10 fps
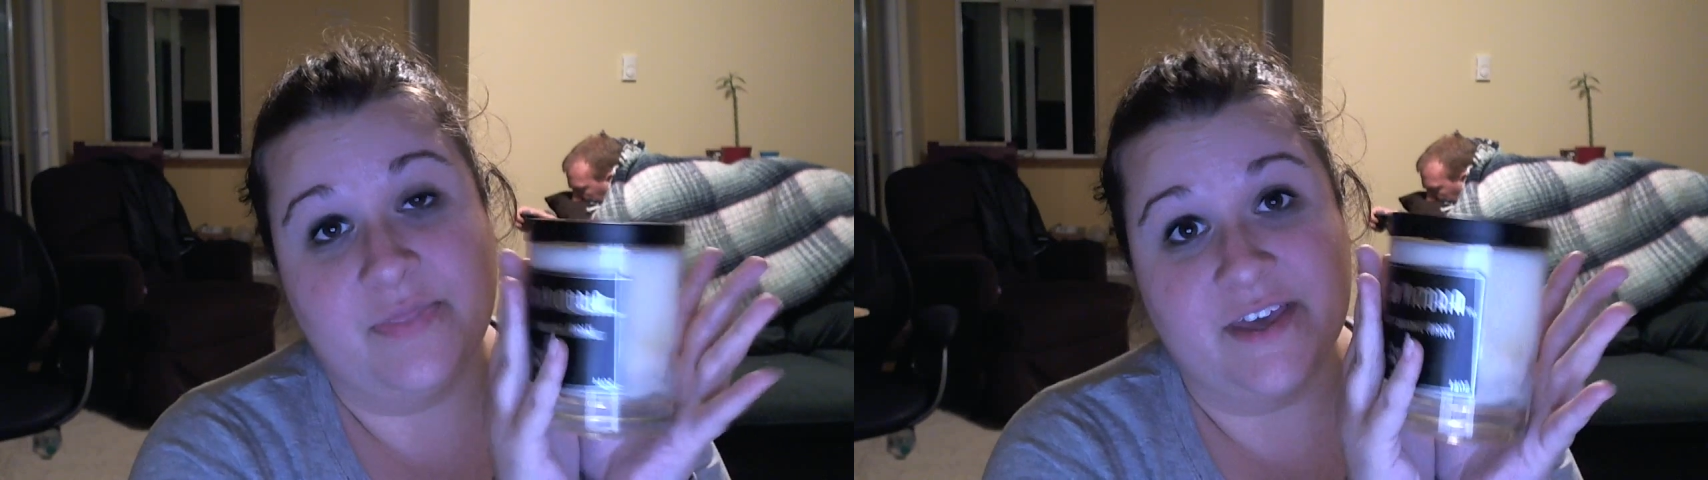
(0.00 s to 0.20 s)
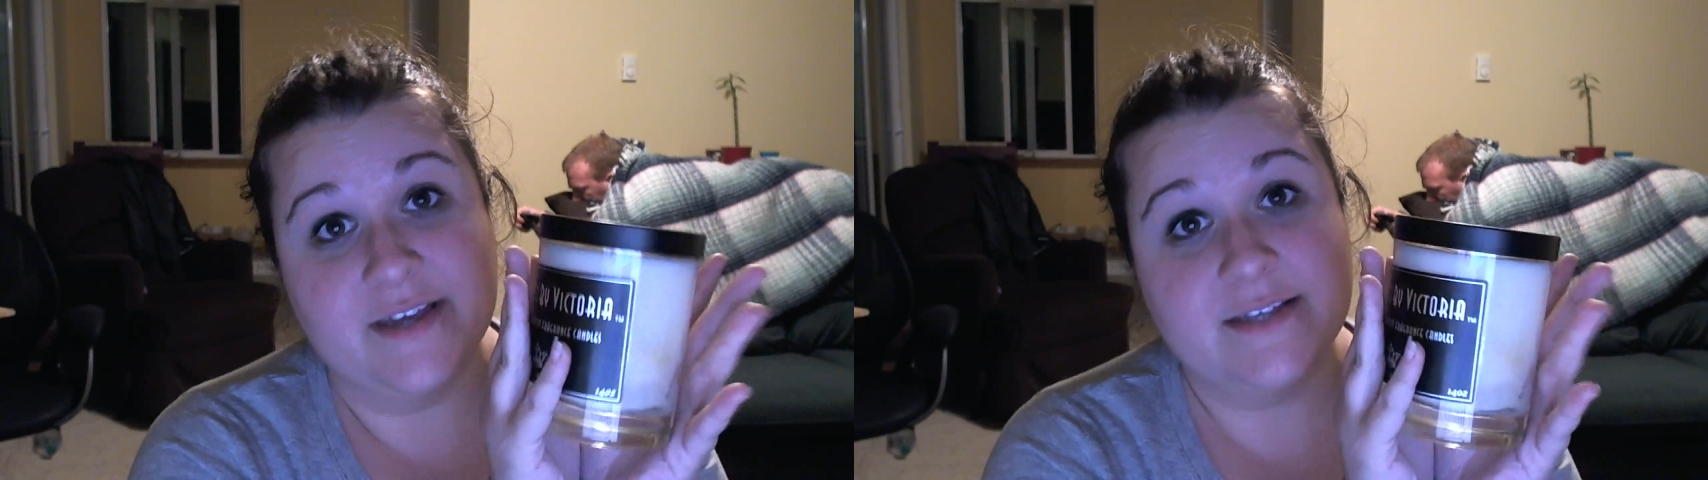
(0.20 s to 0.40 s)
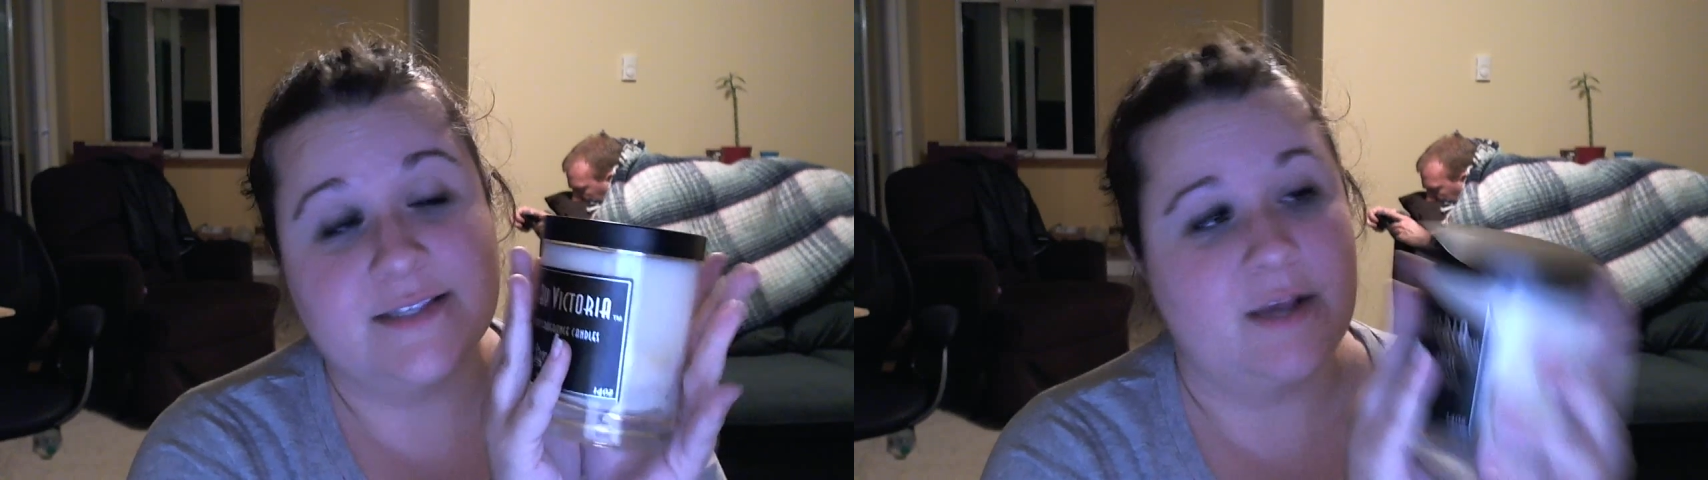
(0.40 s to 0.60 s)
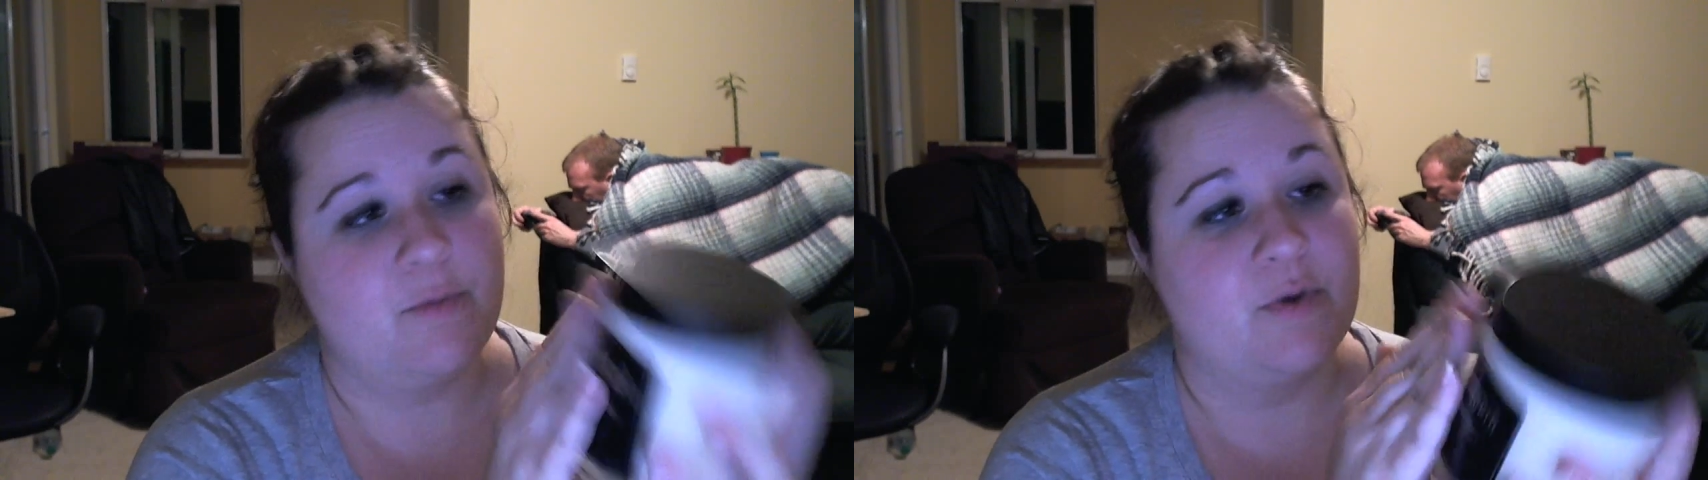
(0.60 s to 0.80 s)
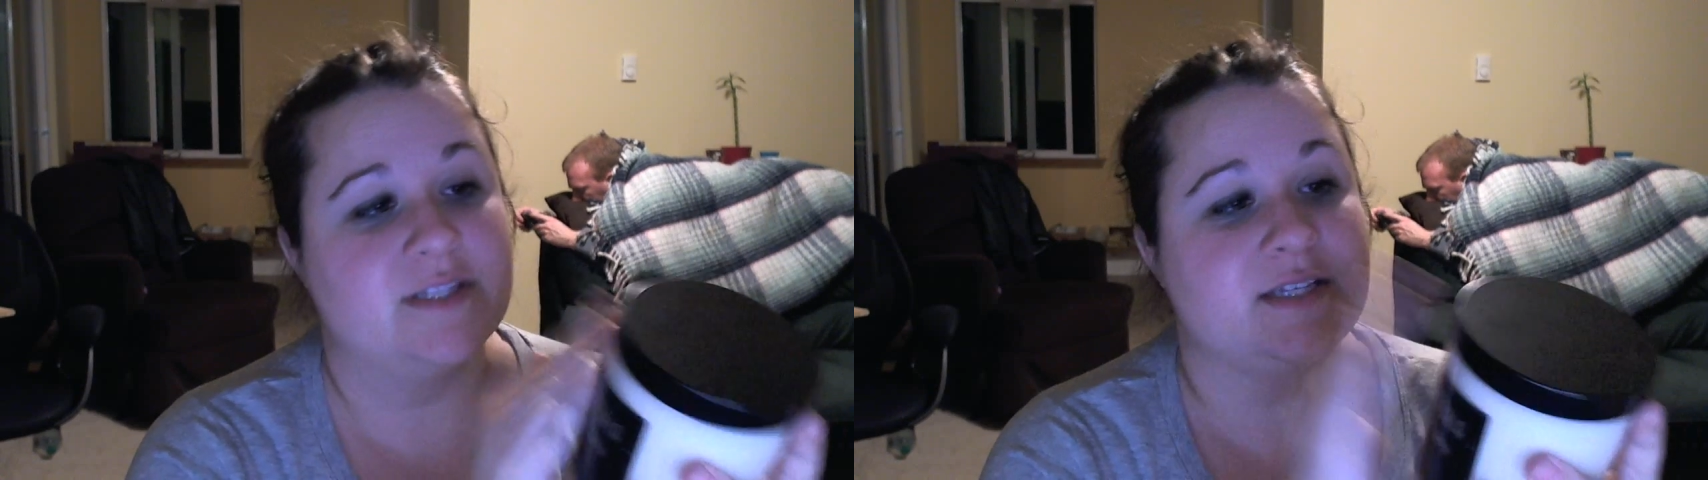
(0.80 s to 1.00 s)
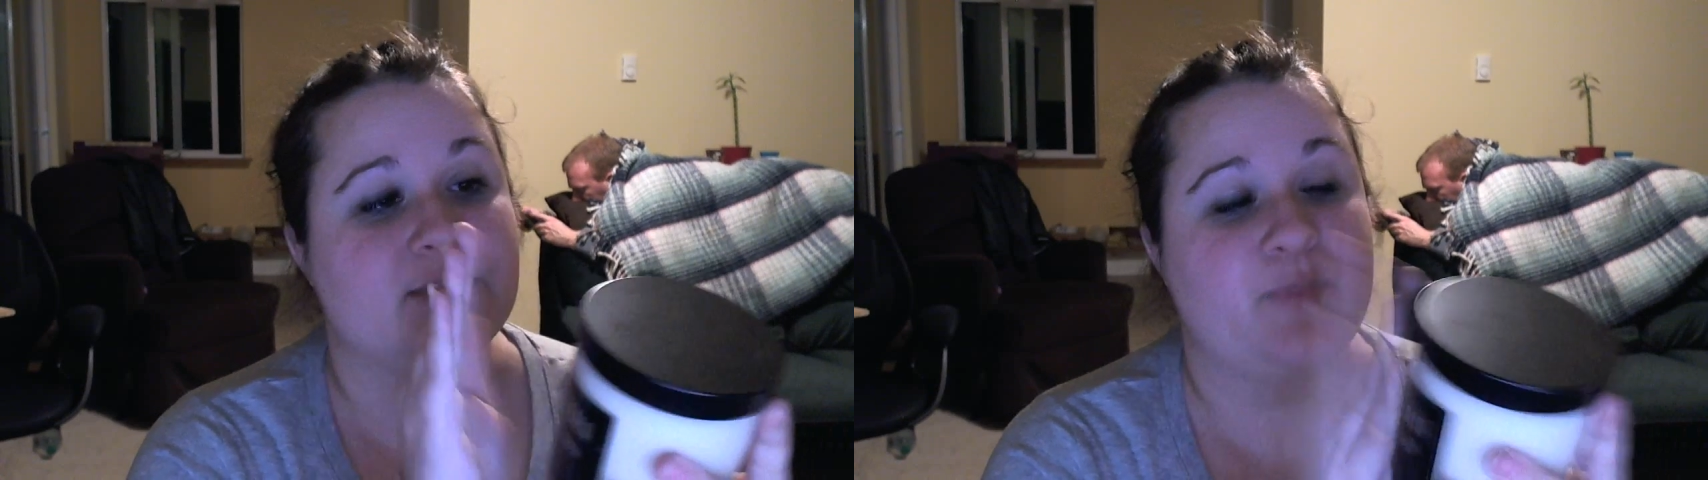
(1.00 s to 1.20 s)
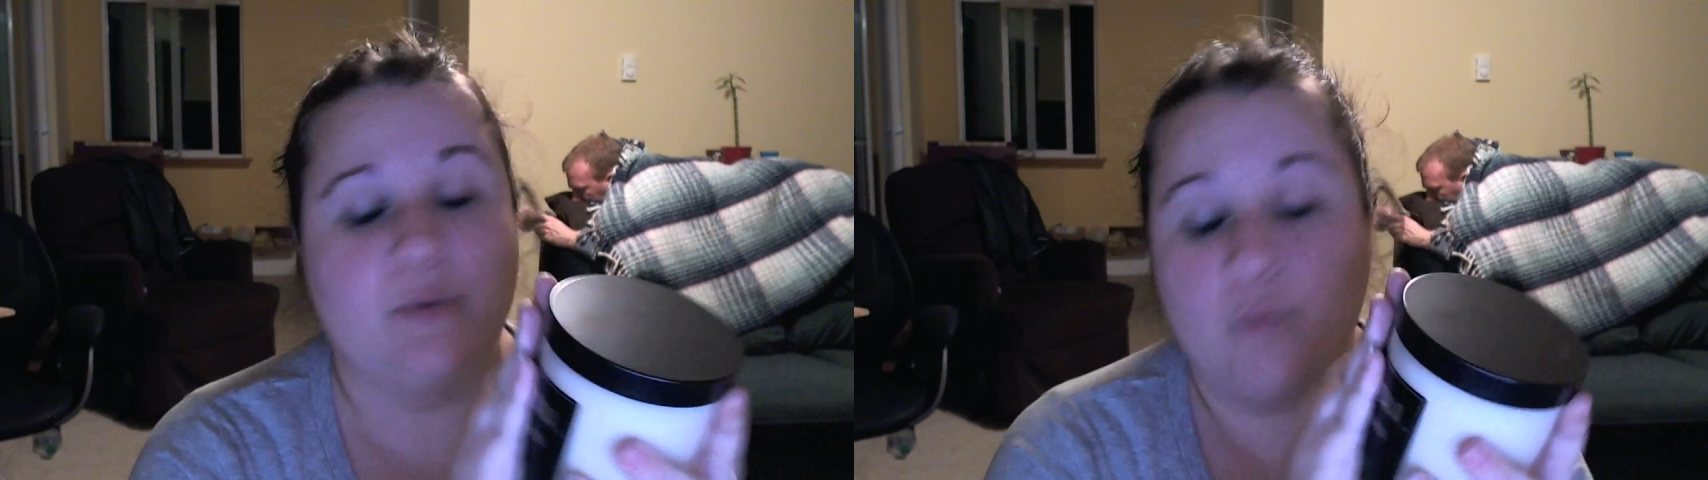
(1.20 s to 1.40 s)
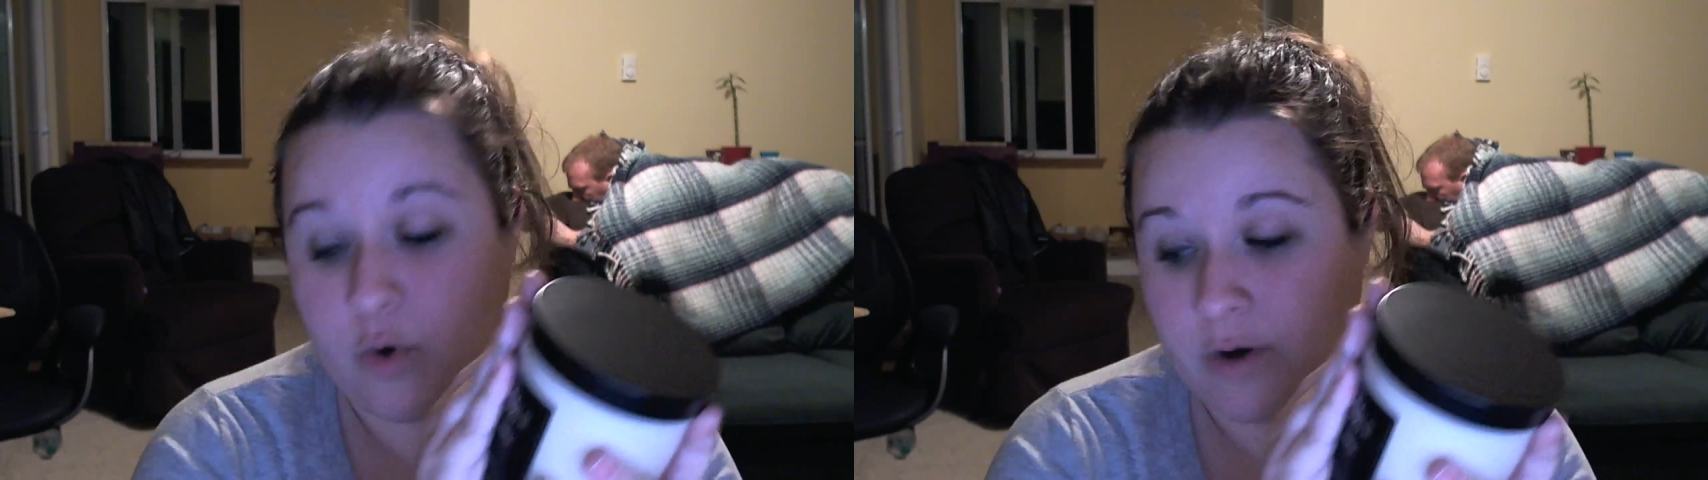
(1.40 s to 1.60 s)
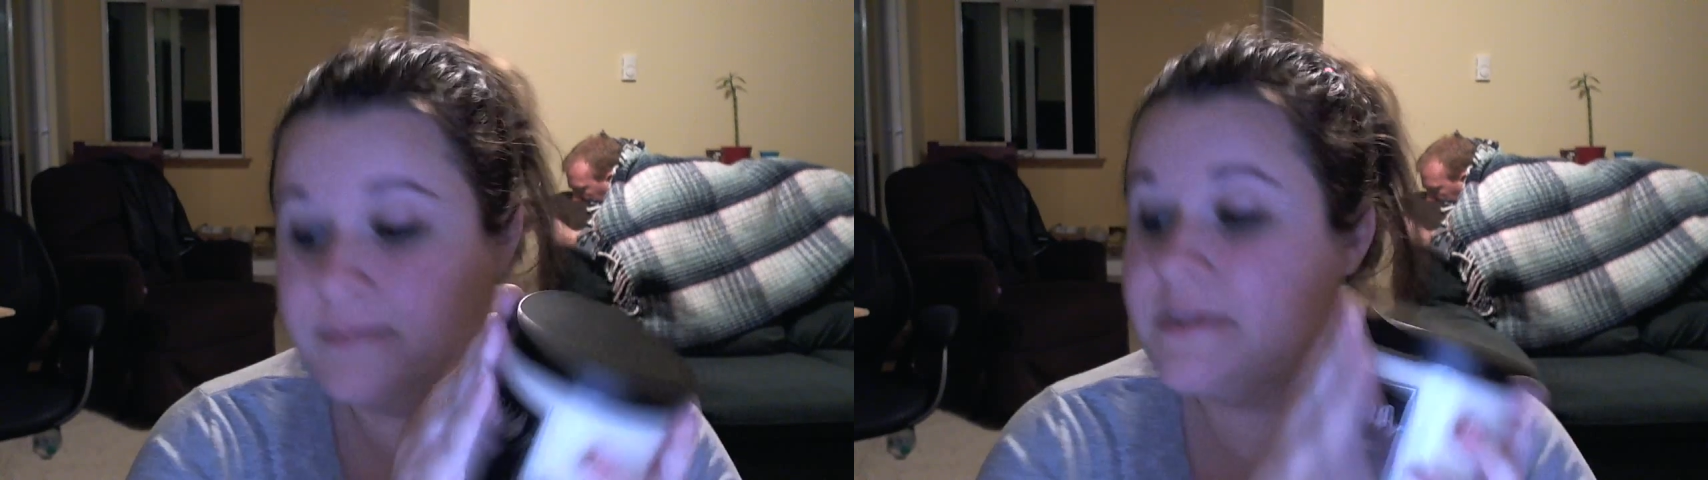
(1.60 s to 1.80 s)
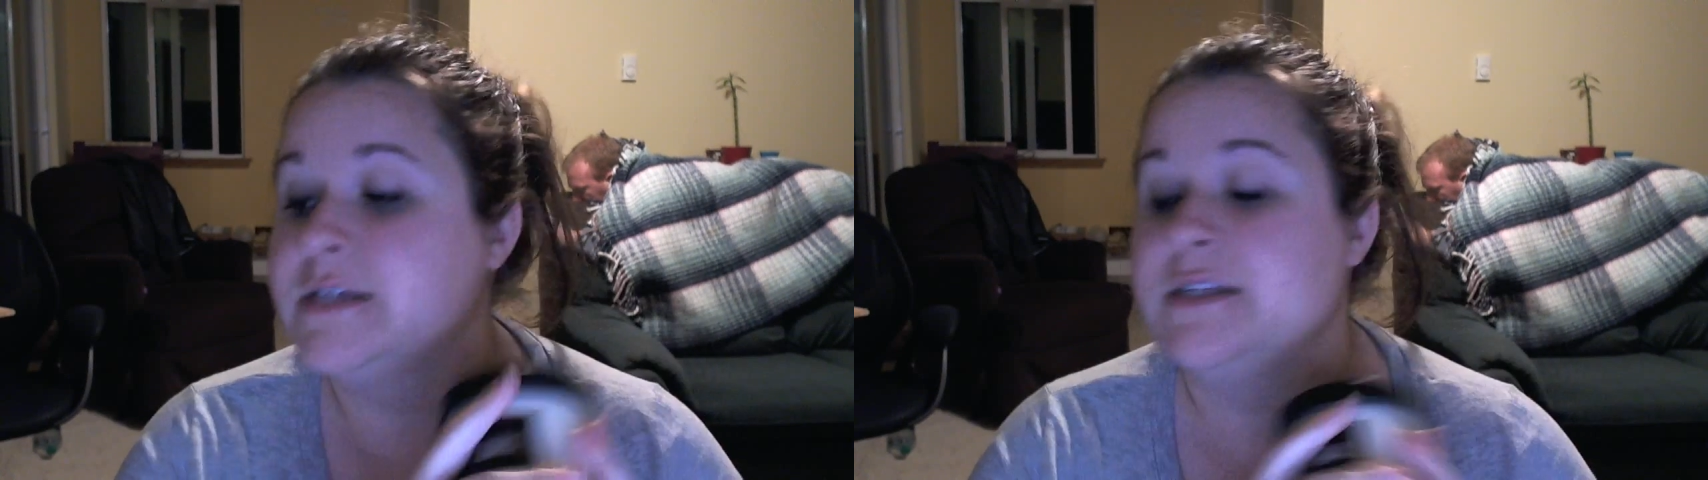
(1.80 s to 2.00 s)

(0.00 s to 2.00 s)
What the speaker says: this once it's been warmed.